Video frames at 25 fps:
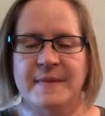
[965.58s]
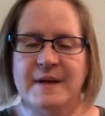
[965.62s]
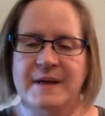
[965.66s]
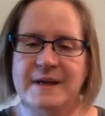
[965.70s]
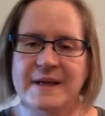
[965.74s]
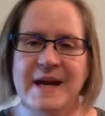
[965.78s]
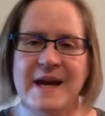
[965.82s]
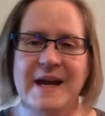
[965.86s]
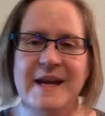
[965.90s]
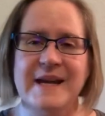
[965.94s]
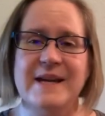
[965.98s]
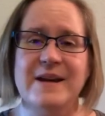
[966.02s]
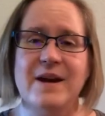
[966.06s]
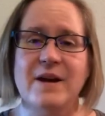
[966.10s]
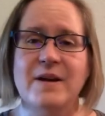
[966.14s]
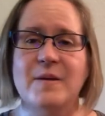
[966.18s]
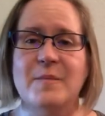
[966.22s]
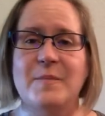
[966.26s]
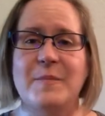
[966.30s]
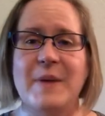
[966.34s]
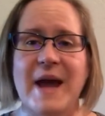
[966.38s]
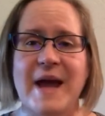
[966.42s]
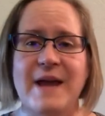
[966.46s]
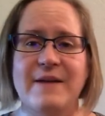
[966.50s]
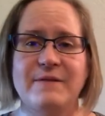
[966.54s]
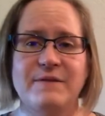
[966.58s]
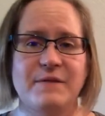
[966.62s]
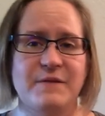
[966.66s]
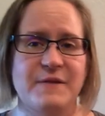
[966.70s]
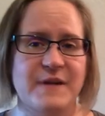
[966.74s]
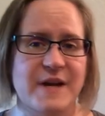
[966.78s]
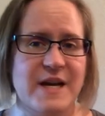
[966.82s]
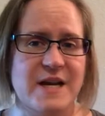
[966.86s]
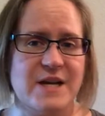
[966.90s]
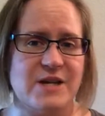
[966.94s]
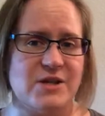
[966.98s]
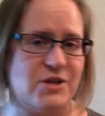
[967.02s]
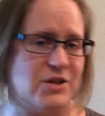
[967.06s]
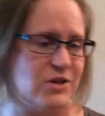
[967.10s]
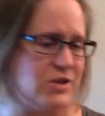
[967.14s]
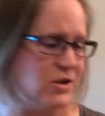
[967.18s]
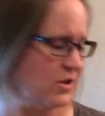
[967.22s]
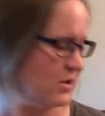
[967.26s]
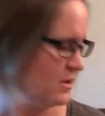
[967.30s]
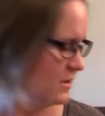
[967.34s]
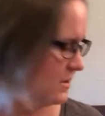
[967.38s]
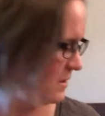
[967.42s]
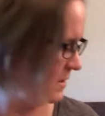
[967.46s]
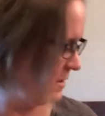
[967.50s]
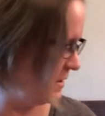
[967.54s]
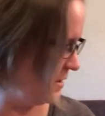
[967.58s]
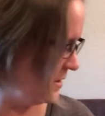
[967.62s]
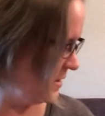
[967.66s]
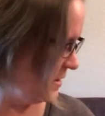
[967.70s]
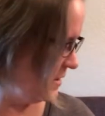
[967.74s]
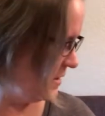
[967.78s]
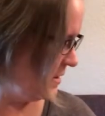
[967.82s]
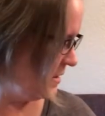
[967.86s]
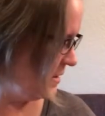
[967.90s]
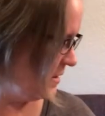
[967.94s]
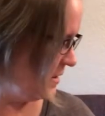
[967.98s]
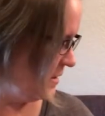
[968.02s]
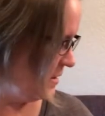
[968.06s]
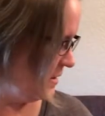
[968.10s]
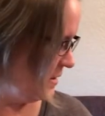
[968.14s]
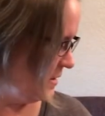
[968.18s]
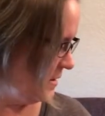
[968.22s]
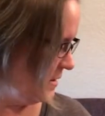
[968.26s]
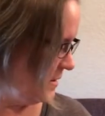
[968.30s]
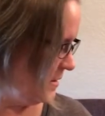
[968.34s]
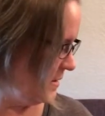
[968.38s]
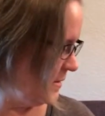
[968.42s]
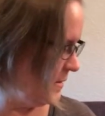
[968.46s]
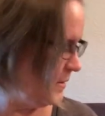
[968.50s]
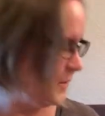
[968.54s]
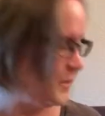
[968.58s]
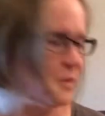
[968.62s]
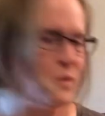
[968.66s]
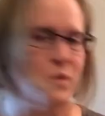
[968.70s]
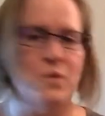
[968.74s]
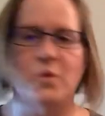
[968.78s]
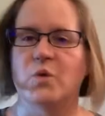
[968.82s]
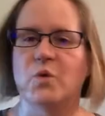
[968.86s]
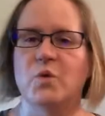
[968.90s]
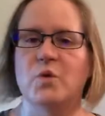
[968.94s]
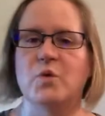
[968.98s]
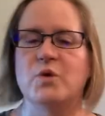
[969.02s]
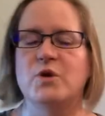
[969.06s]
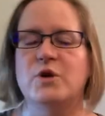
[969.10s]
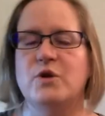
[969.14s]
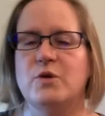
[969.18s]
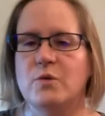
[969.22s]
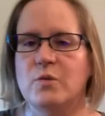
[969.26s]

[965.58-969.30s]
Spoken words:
Yeah, he got a pet fish. Ooh,